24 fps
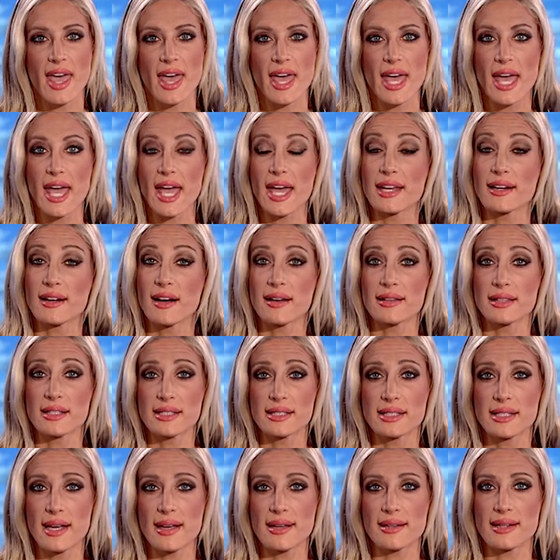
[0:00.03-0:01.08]
And on
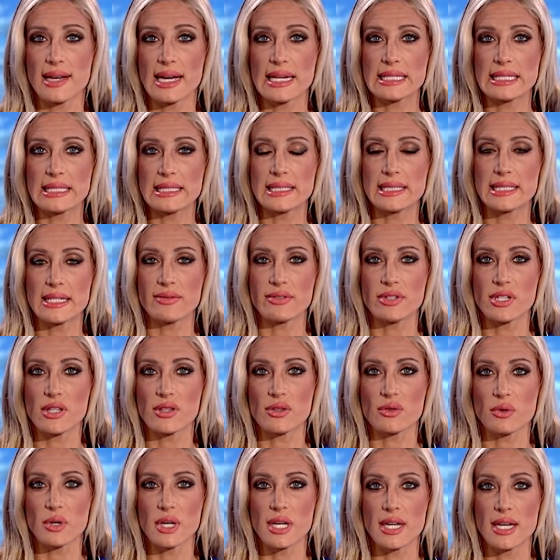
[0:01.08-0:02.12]
this day in
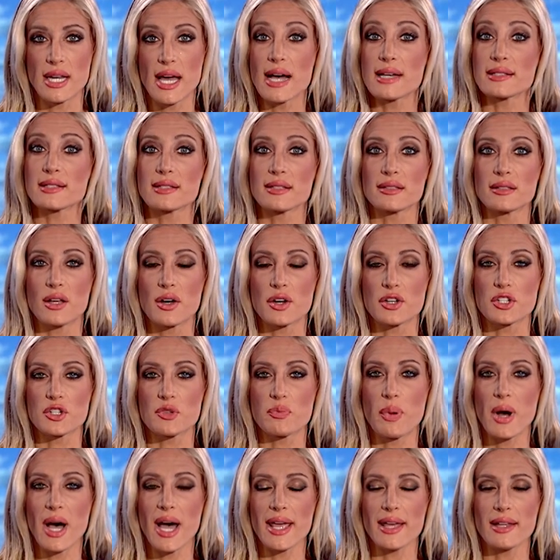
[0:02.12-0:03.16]
1973, NASA
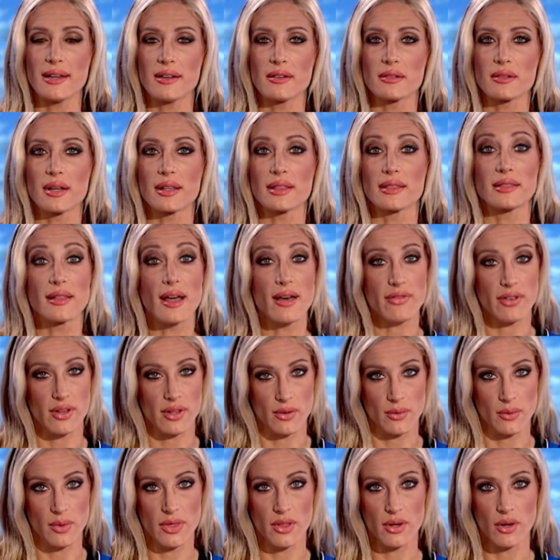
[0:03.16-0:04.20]
launched Pioneer
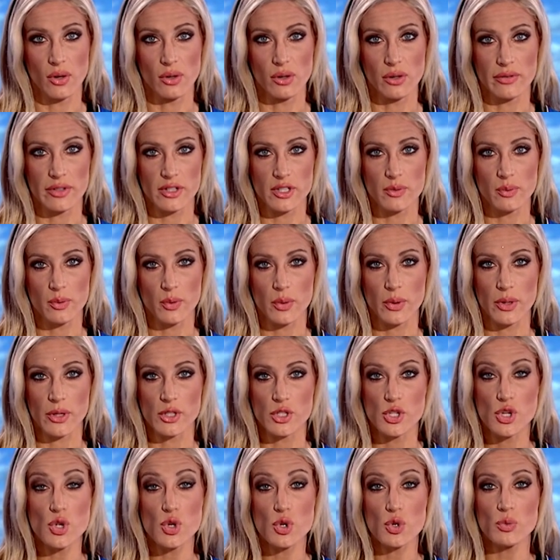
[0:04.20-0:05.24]
11 with the goal of
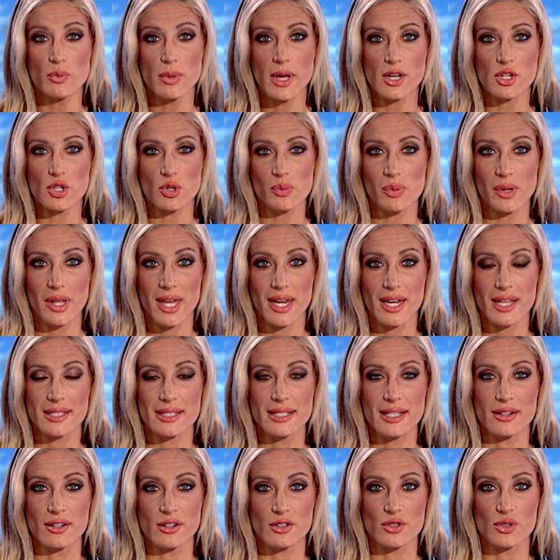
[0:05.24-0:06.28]
exploring two major
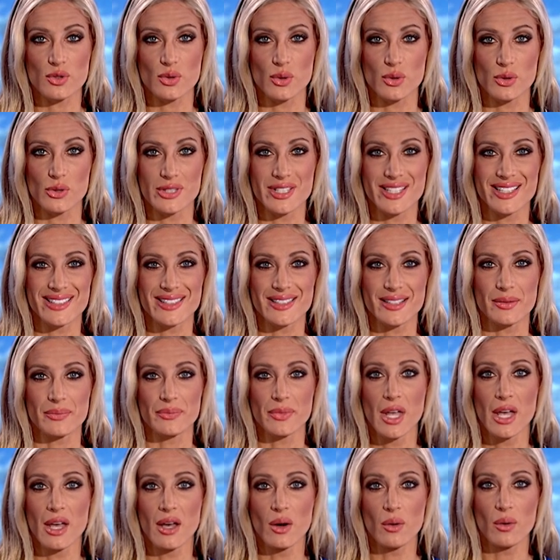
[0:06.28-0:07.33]
planets in our solar
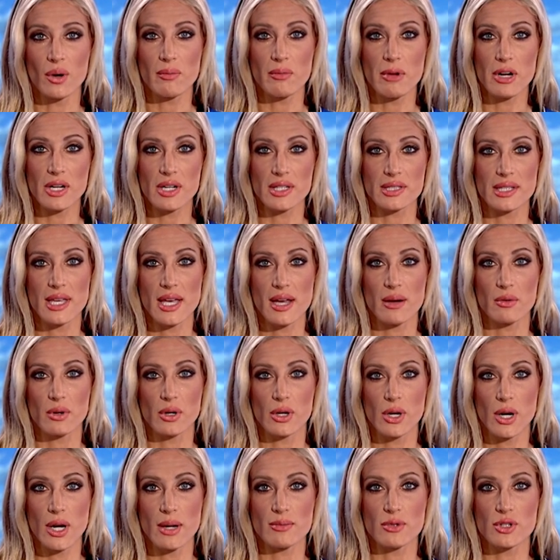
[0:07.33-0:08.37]
system. One America's
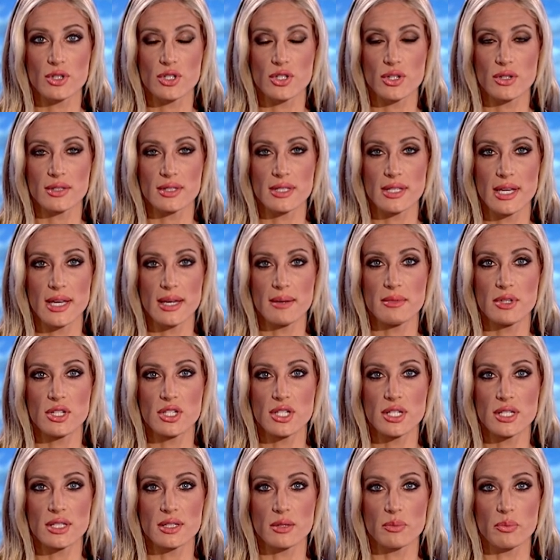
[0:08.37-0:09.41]
Cameron Kramer shows the
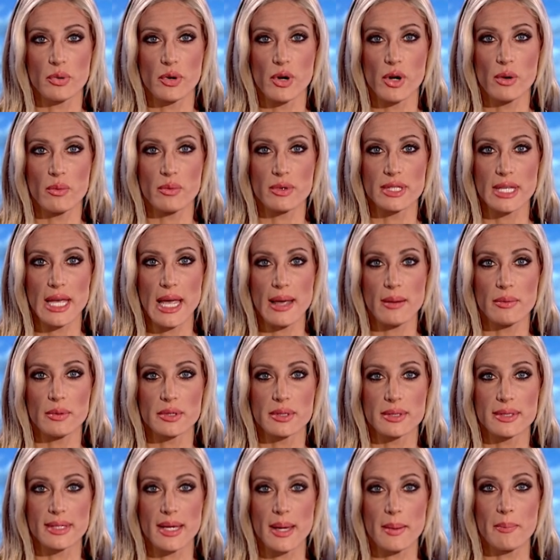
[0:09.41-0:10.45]
images the probe was
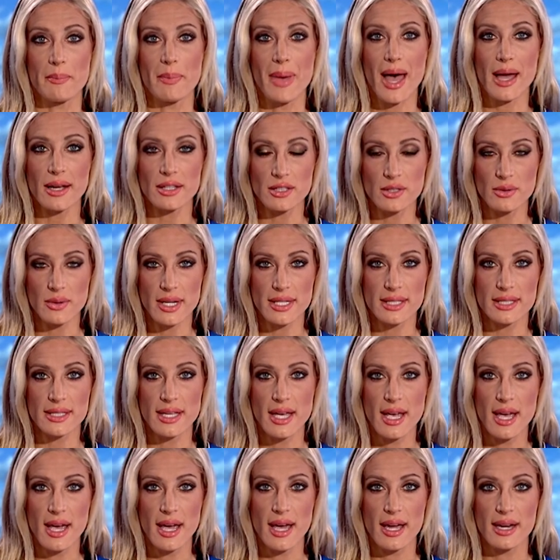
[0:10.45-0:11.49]
able to send back to
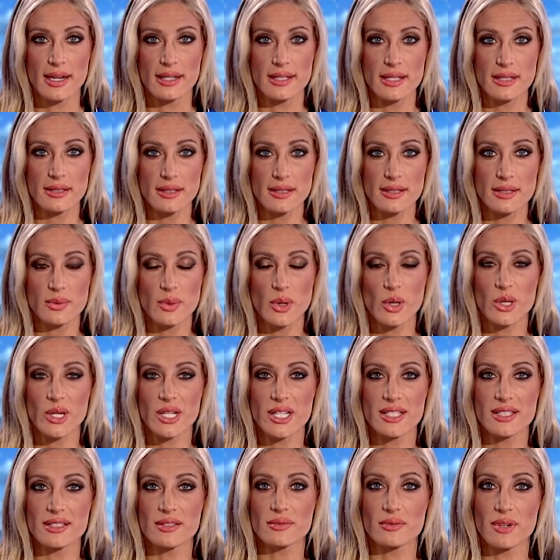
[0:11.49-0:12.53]
us, and he tells us where
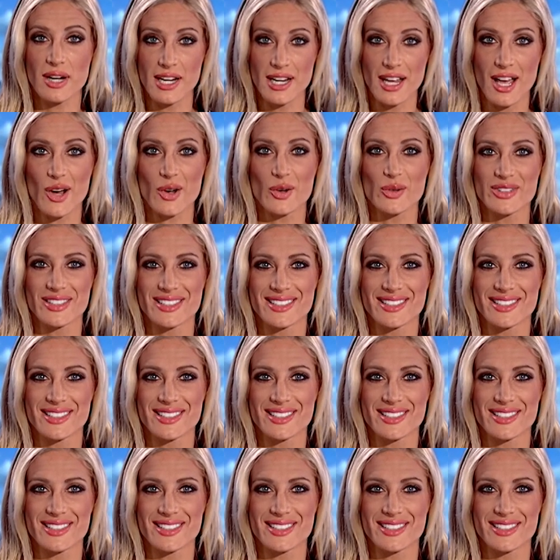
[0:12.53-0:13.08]
it is right now.